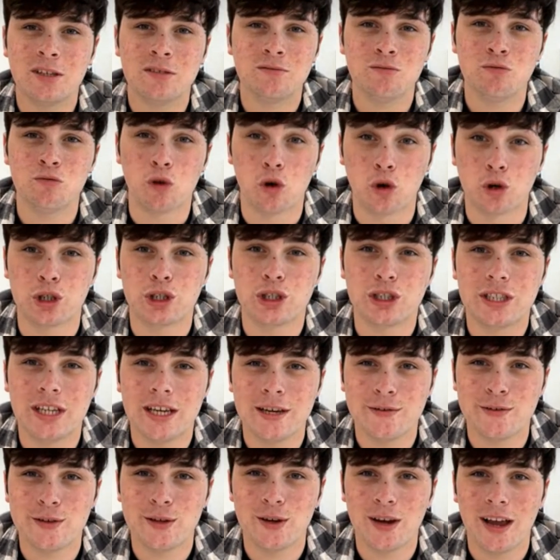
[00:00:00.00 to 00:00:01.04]
rushed,
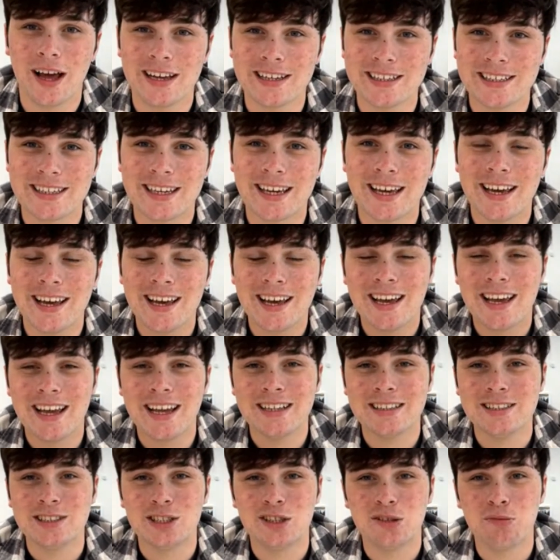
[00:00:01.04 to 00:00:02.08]
if you like,
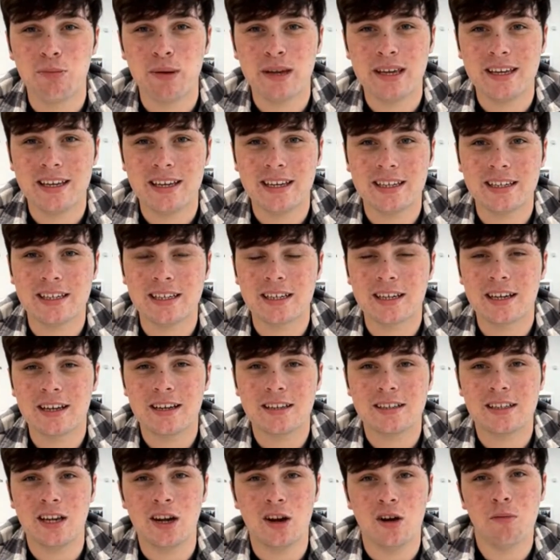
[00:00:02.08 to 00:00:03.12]
into being,
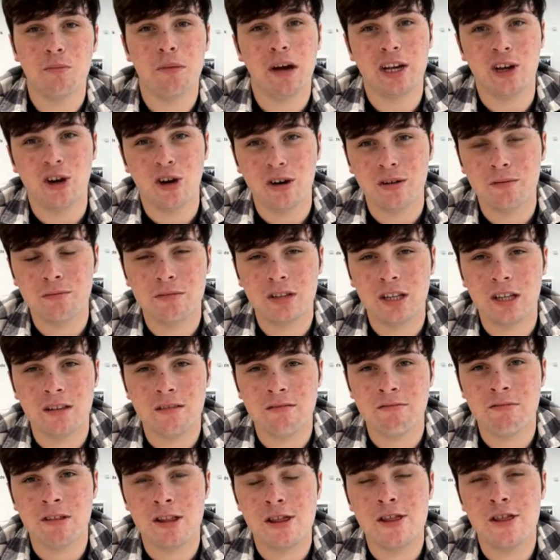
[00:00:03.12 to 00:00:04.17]
you know,
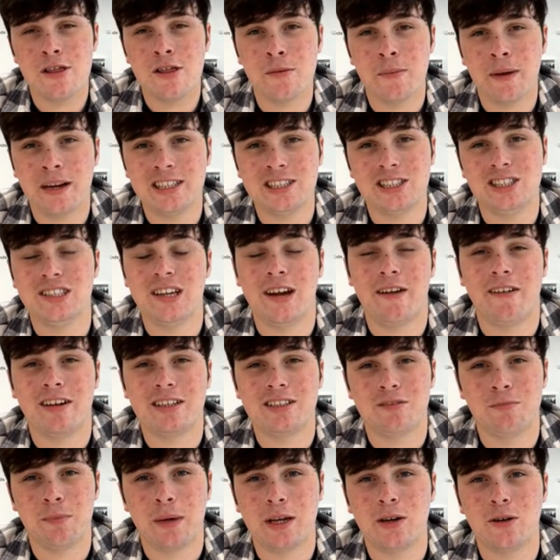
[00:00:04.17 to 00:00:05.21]
the managing
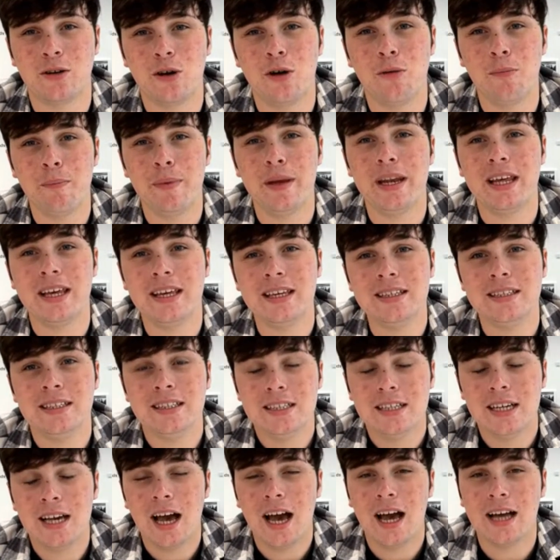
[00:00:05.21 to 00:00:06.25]
director of my own company
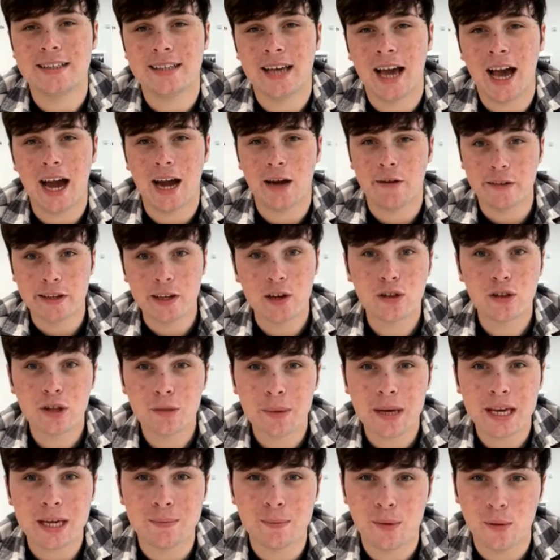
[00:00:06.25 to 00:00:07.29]
and hiring other
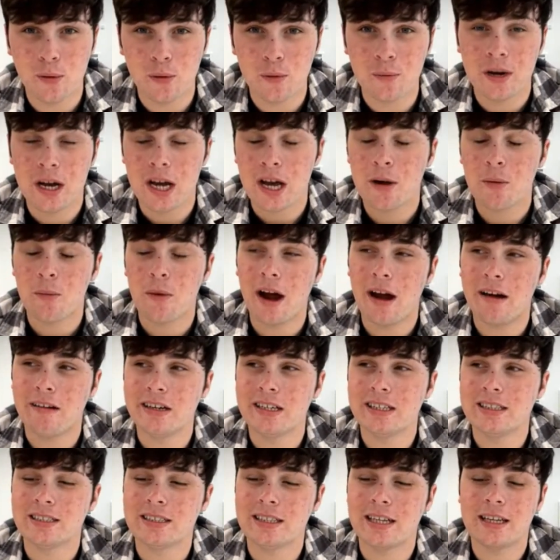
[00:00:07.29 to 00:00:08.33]
people,
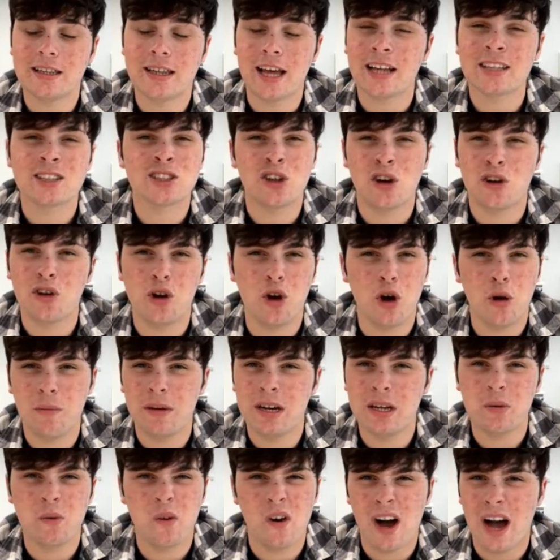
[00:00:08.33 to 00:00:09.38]
whereas that's not
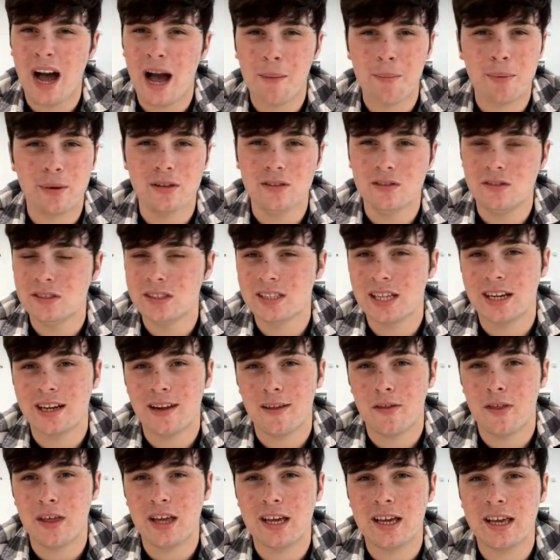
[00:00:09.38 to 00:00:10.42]
normally what happens. And I
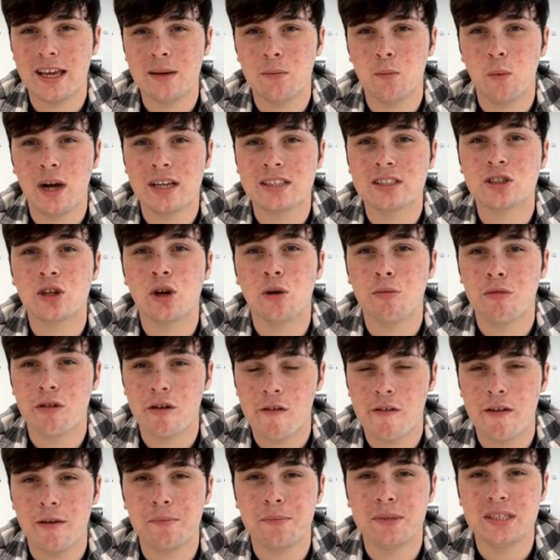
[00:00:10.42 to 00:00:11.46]
think in West Cumbria
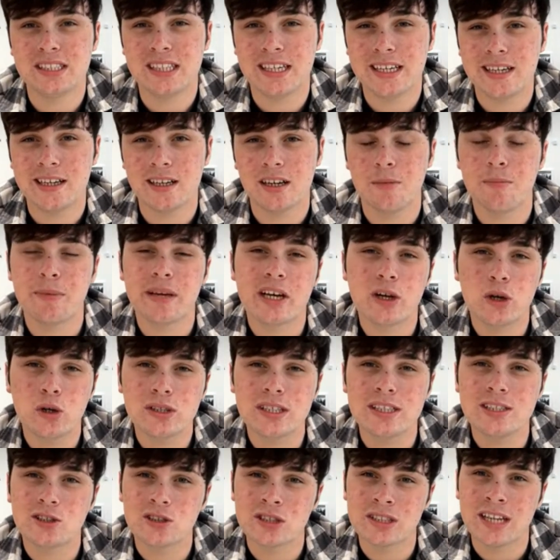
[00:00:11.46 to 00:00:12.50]
in particular, because
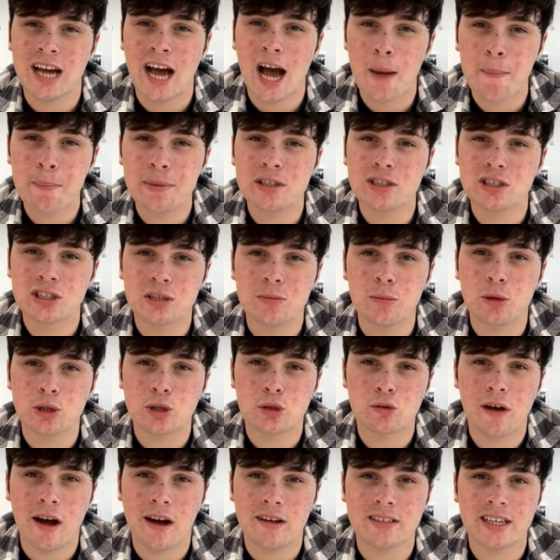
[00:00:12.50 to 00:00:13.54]
it doesn't happen so much
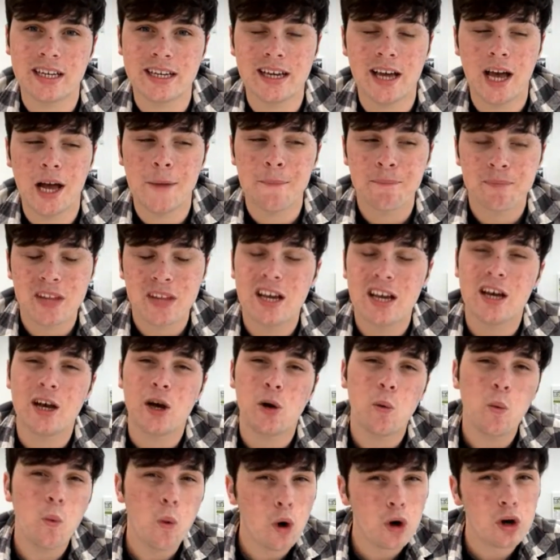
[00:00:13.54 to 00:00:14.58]
around here,
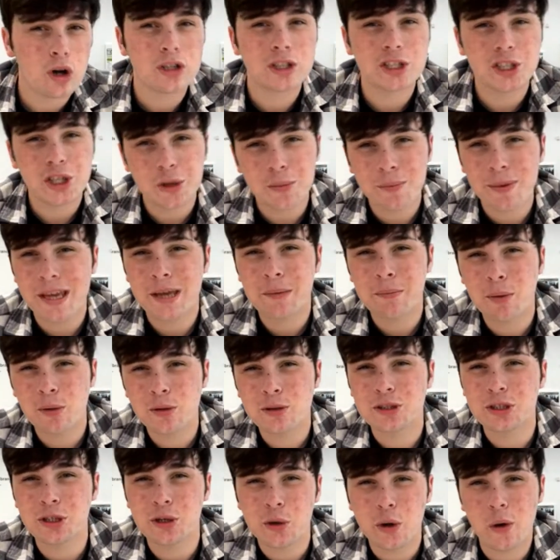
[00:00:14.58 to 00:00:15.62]
one or two people
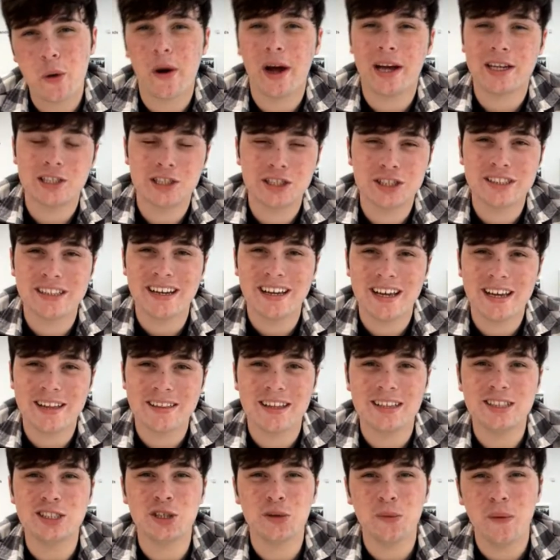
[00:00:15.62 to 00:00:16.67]
do question it,
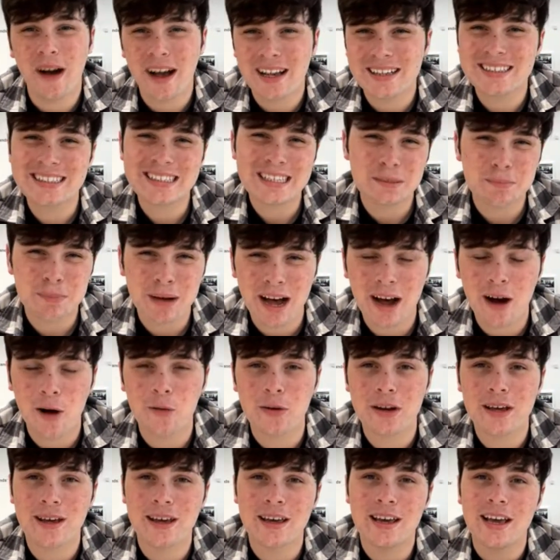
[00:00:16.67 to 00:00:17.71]
they do ask
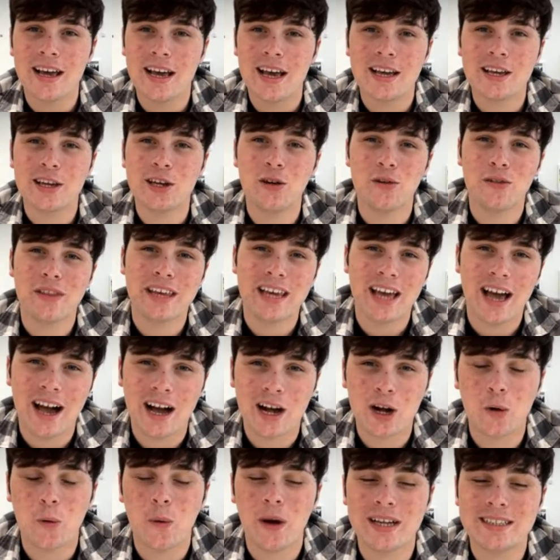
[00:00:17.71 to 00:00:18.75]
about it, you know, they are
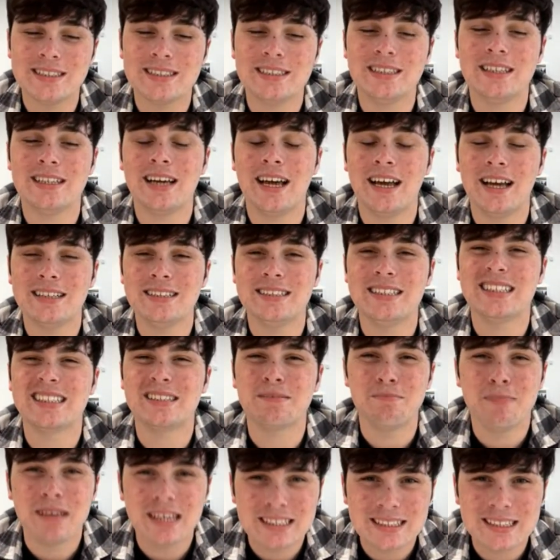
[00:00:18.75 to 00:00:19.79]
quite
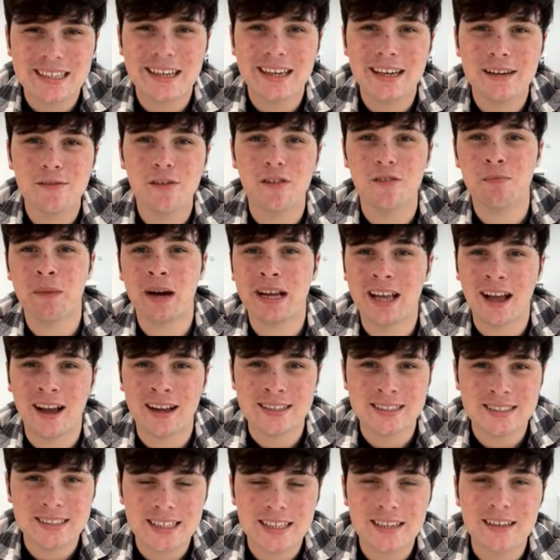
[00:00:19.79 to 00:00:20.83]
dismissive of my
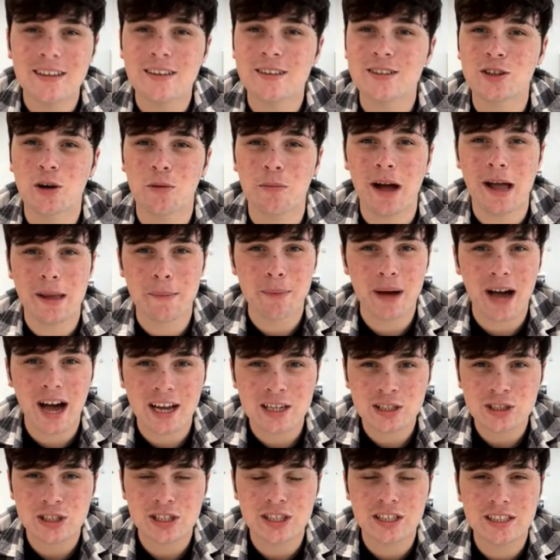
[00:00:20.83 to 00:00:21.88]
ideas or my
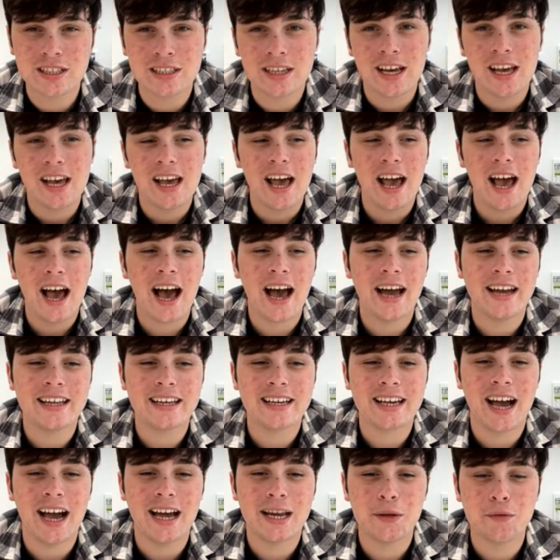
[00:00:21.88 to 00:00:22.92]
passion, and it
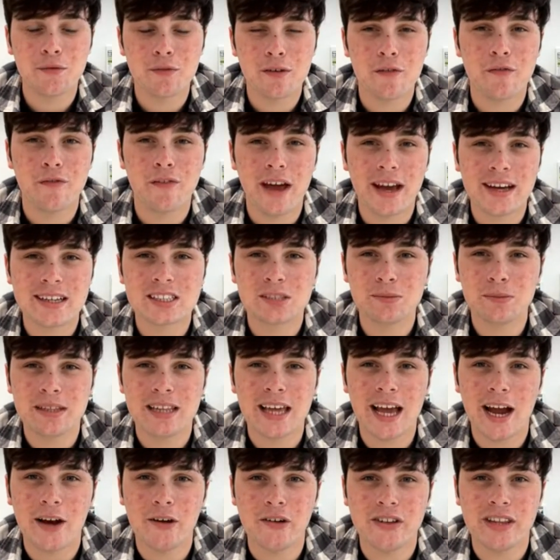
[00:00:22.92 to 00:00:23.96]
kind of affects me
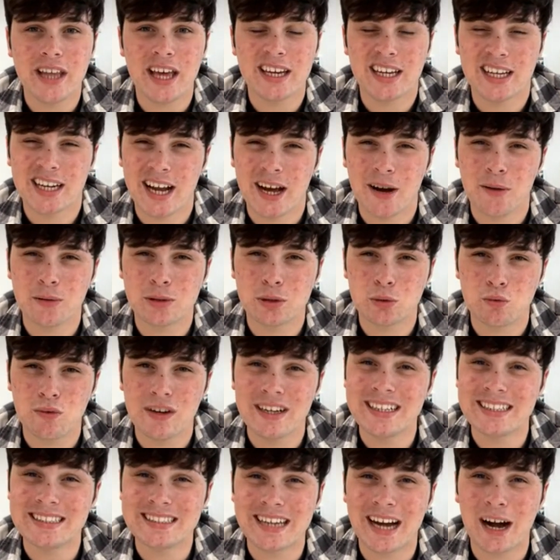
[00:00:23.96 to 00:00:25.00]
there and then, and I was
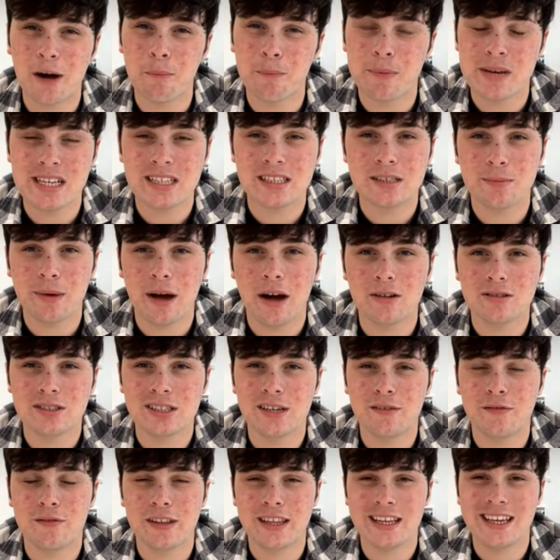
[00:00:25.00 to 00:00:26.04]
really downbeat about
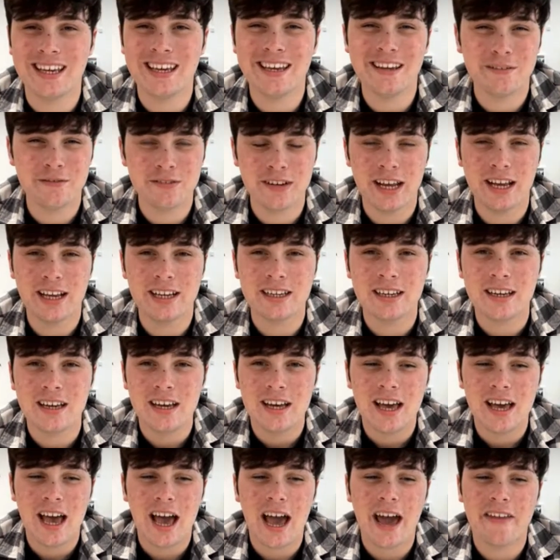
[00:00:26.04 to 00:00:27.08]
it for the evening.
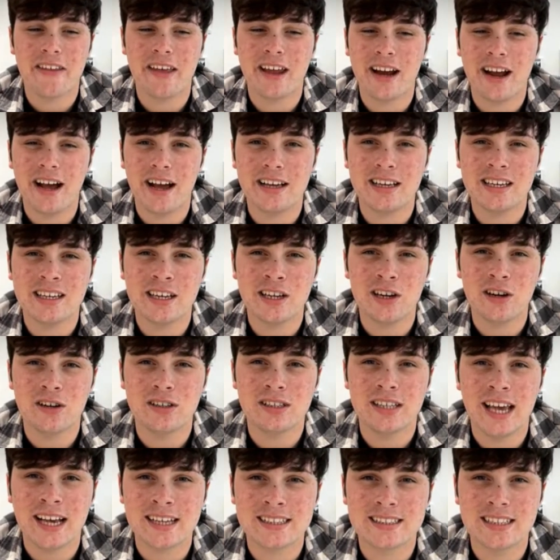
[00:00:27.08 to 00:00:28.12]
And then you know,
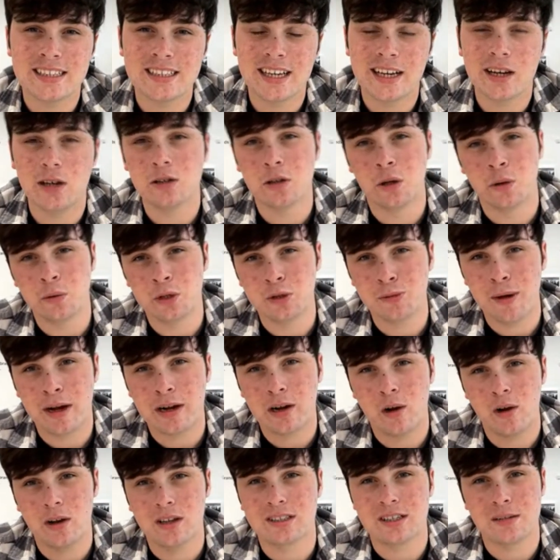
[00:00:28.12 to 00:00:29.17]
yesterday, although it was
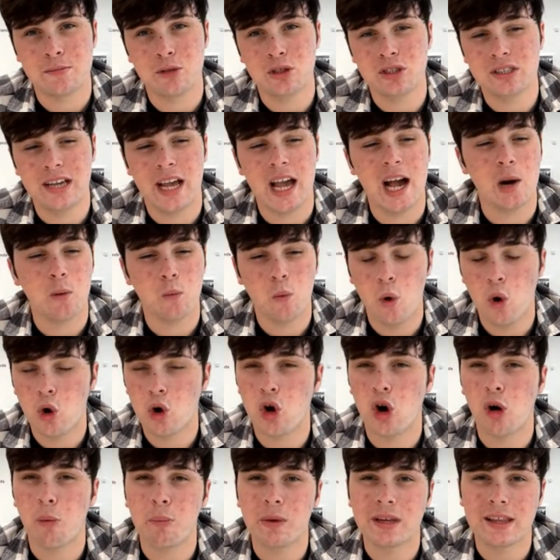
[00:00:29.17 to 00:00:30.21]
bank holiday Monday, I
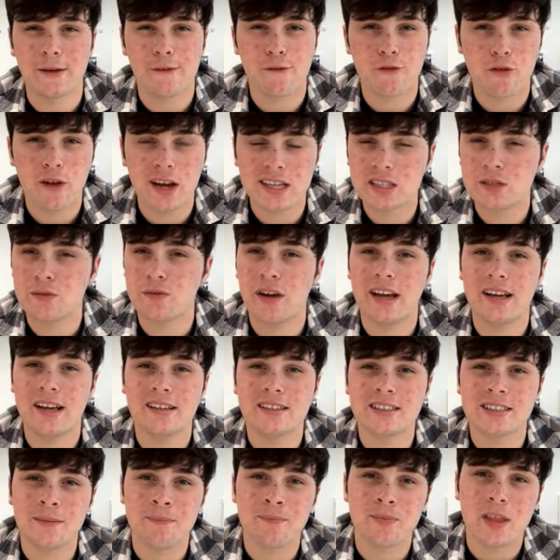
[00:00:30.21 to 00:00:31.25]
woke up with a fresh face,